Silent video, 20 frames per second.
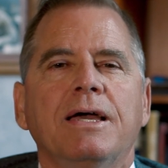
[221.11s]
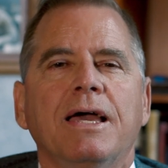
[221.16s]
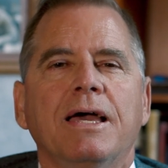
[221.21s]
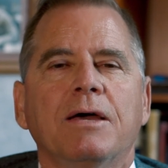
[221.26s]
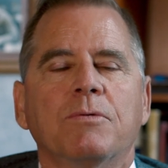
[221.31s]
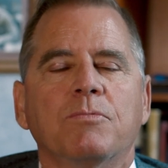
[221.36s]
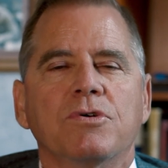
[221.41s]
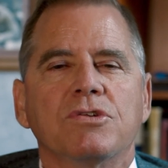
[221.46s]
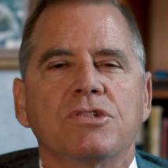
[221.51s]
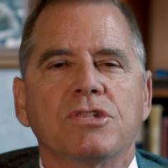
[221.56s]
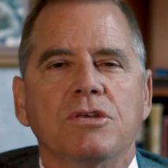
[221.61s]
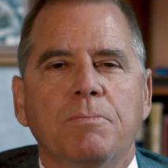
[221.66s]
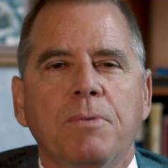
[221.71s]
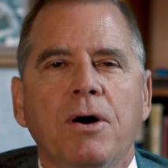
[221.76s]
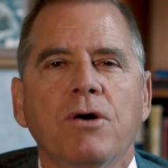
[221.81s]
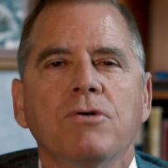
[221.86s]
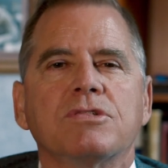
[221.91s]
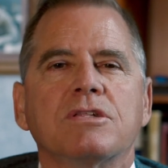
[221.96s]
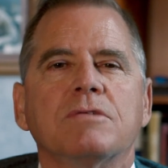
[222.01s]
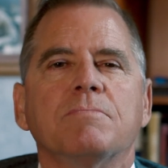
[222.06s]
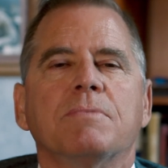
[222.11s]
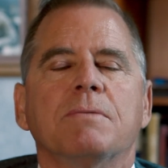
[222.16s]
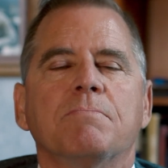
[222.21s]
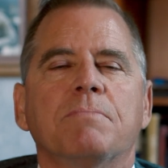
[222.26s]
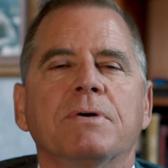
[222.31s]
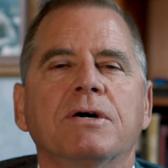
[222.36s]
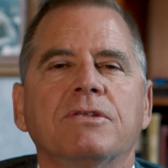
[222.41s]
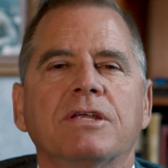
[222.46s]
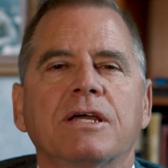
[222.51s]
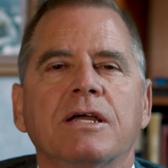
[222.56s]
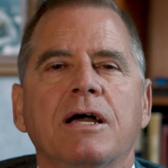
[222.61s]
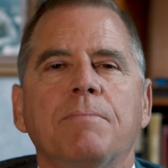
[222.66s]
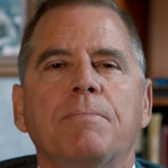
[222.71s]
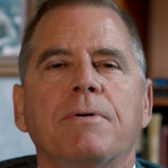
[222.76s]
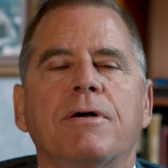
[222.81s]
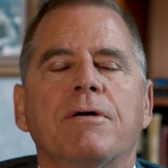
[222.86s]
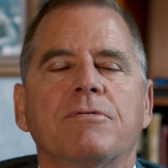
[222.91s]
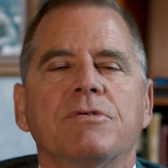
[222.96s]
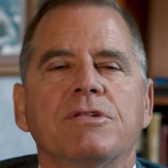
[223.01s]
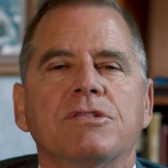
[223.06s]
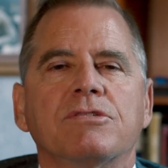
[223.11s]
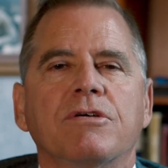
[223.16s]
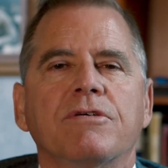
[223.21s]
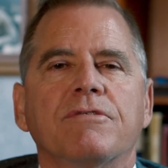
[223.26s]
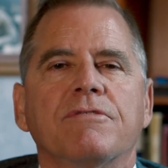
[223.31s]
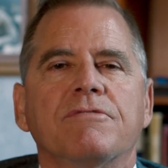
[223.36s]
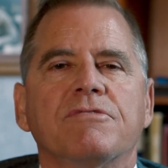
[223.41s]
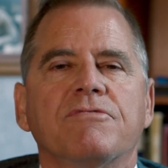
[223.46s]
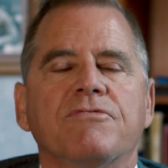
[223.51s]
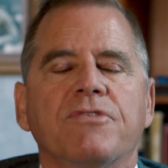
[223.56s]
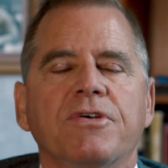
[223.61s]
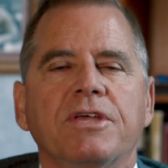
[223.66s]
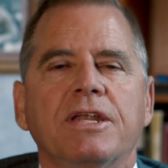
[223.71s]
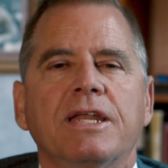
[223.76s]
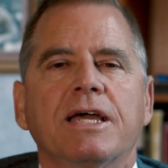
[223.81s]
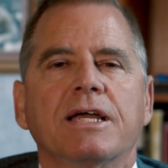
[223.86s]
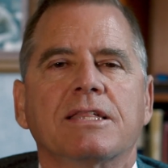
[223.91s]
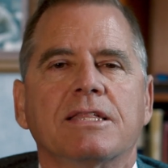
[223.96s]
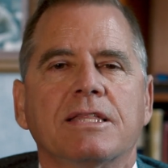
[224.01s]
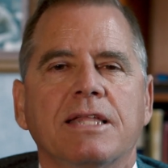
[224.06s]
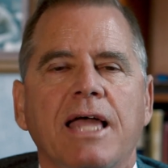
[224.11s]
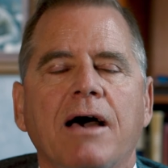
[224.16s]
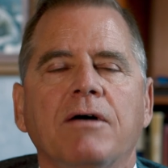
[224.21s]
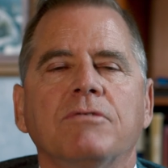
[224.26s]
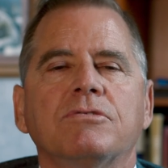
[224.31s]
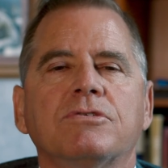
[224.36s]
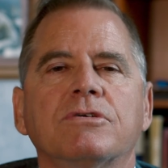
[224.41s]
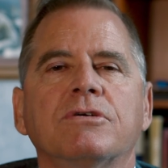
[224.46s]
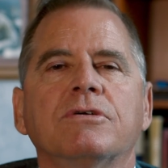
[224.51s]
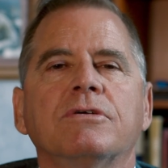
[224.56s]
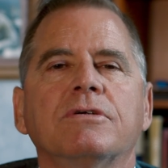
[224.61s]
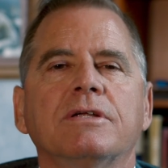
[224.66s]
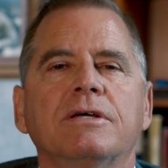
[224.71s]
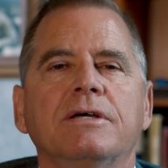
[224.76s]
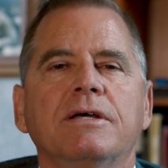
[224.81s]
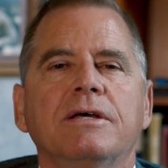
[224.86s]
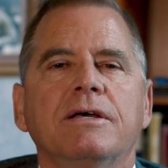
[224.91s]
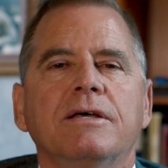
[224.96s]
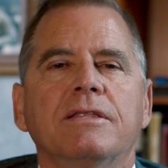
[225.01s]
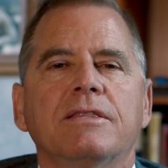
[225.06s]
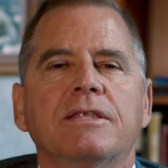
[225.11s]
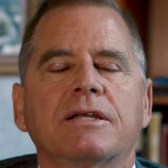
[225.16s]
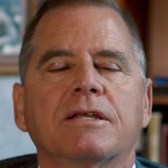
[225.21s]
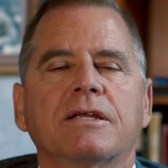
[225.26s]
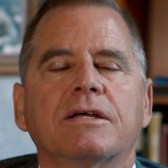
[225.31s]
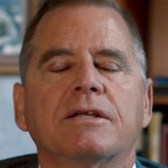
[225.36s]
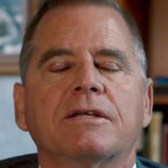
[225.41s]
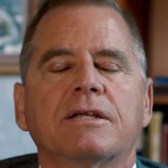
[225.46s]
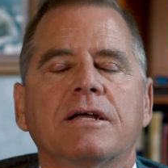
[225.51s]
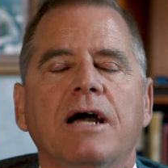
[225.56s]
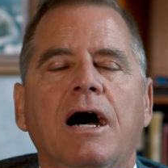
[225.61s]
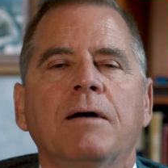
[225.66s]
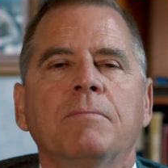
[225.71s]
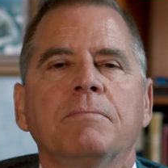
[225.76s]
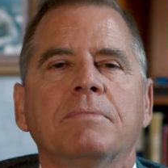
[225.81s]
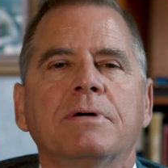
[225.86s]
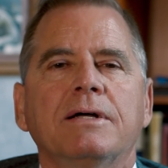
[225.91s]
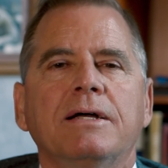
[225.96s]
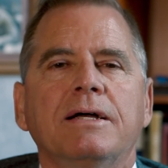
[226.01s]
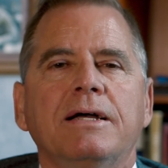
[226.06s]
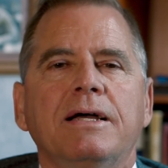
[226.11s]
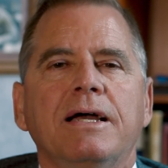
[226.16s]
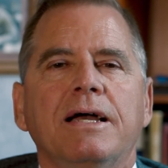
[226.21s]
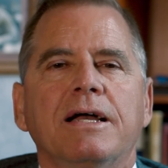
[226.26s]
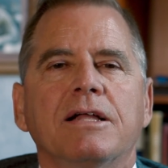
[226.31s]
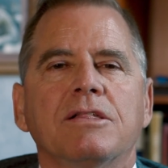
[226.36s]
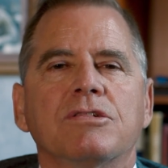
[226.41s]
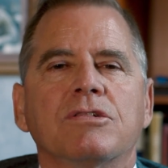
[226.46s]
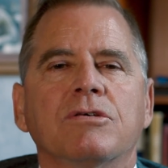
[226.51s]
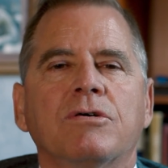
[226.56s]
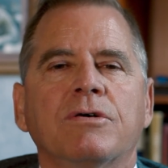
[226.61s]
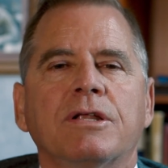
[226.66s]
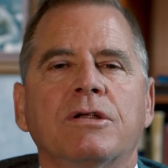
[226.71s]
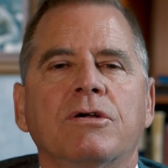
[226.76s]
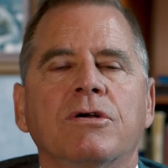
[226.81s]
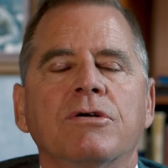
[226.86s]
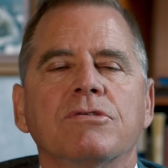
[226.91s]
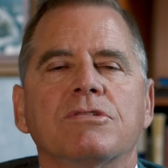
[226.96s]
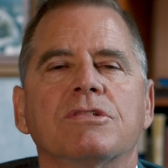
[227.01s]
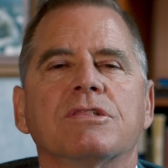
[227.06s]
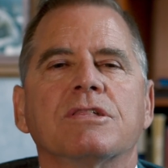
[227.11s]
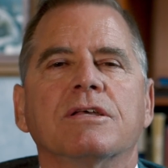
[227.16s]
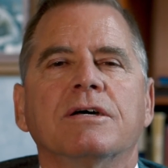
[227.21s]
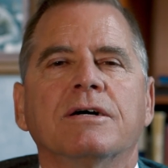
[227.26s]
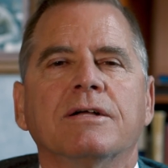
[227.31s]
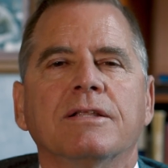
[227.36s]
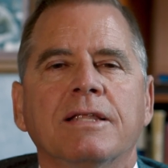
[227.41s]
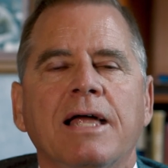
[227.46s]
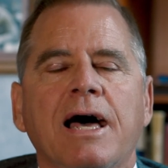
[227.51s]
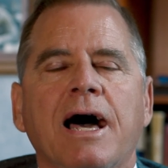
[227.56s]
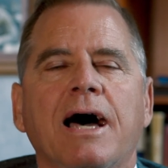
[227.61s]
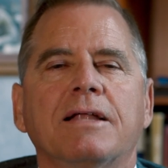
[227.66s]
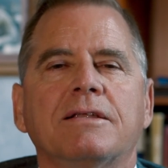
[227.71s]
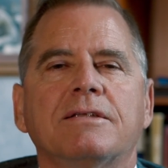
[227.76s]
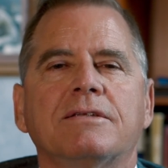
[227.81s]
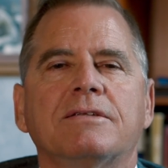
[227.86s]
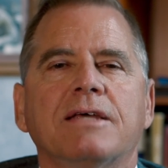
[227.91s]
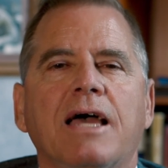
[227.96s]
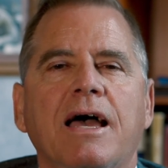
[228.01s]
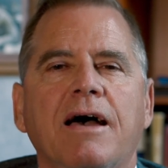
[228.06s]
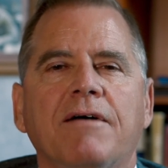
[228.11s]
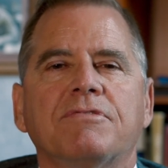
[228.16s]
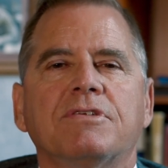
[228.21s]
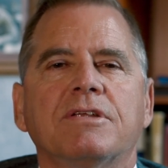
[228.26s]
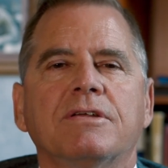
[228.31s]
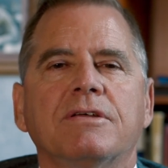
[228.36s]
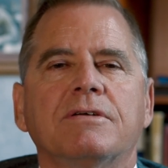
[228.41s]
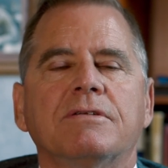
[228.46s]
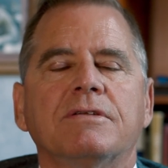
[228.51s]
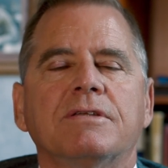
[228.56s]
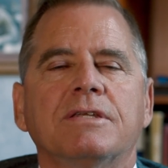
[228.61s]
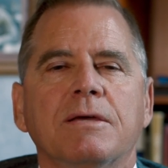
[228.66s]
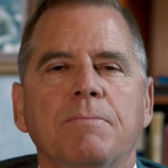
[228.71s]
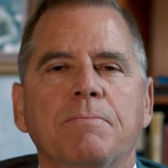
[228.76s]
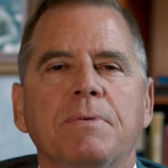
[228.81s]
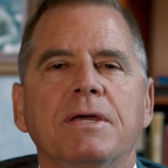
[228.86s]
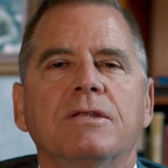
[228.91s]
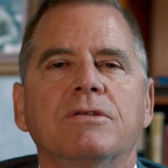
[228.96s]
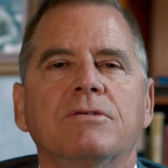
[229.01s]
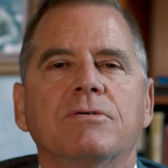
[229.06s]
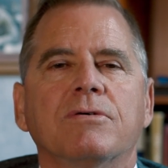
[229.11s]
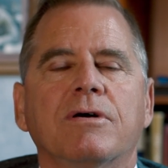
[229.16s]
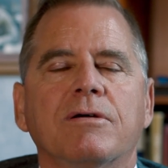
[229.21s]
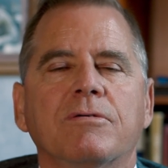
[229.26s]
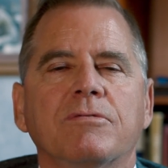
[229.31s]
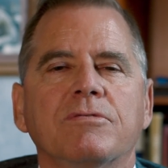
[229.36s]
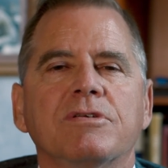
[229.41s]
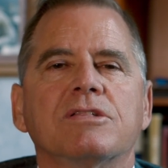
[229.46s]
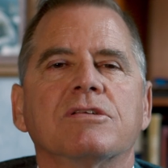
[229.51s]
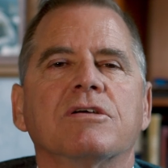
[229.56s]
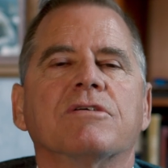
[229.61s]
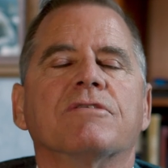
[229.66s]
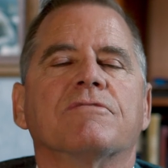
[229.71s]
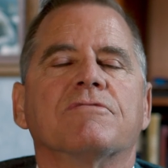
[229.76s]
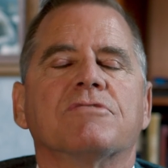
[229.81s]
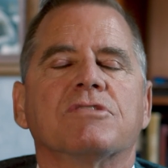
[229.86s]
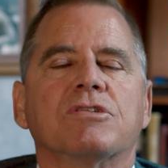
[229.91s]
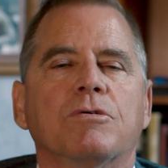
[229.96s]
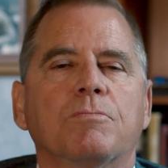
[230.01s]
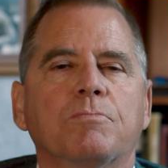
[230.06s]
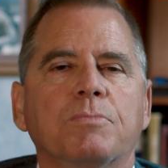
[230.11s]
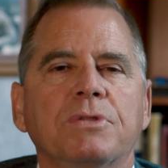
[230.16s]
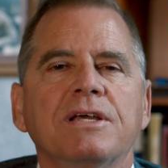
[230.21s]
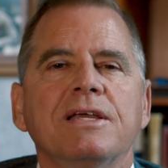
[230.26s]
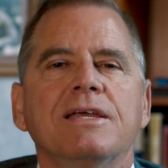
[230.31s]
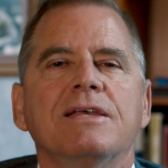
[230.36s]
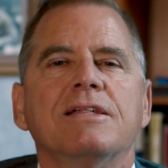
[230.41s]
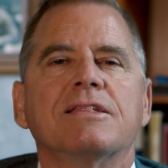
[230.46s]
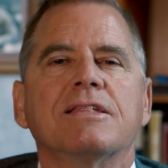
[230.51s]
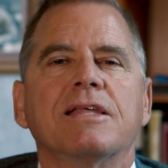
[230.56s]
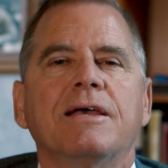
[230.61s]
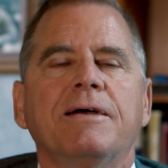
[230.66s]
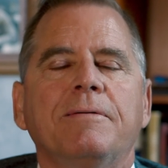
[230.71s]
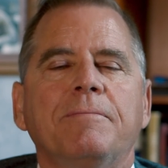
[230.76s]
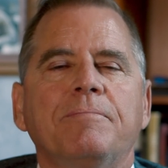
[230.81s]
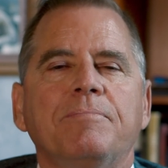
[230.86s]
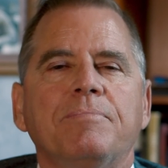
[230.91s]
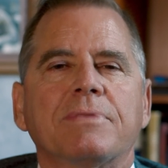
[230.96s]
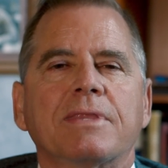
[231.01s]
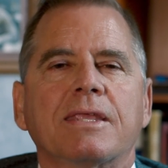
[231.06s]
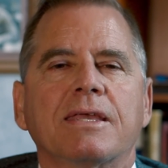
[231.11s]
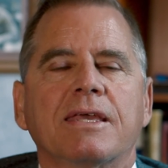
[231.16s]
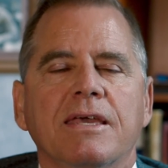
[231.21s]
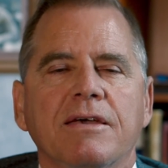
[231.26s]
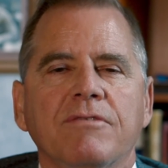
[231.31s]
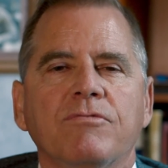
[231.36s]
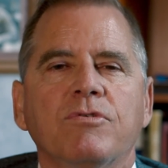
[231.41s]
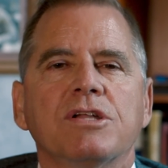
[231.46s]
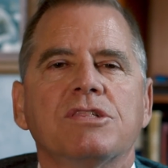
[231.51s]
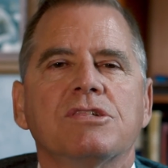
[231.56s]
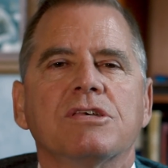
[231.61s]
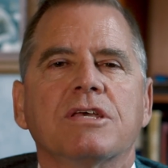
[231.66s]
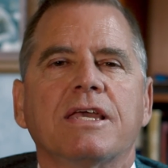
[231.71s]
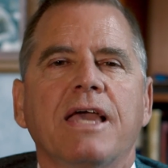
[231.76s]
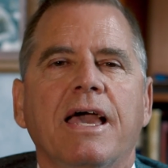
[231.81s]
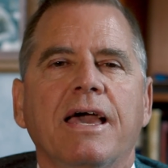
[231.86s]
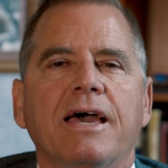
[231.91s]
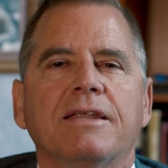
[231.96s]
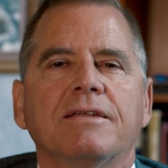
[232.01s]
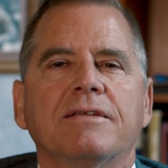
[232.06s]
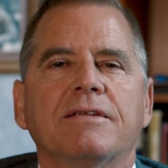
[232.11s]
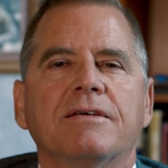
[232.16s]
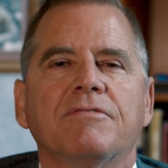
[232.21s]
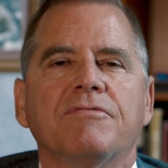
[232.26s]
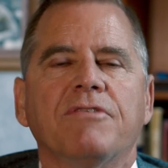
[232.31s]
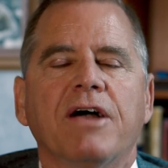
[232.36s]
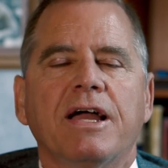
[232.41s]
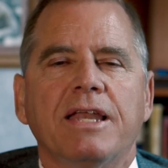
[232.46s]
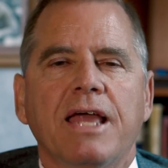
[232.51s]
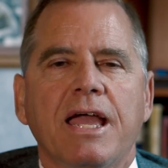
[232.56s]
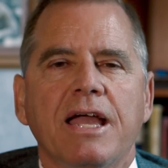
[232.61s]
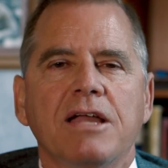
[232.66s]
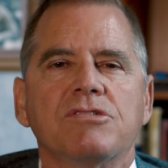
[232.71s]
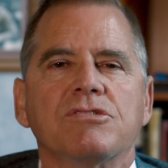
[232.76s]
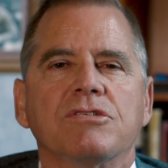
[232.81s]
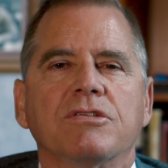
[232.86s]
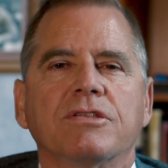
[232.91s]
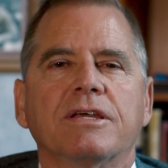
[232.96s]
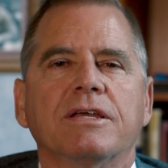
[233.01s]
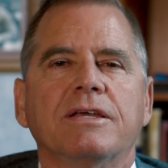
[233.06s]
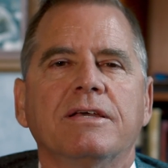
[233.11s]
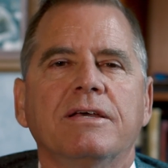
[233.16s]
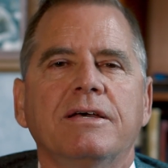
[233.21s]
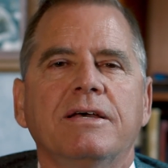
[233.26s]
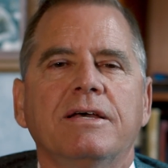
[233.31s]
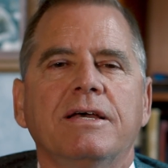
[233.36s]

And we're supposed to be building up our reserves for the next downturn that could come and so it hurts a lot to have to dip into our reserves. So please give what you can financially.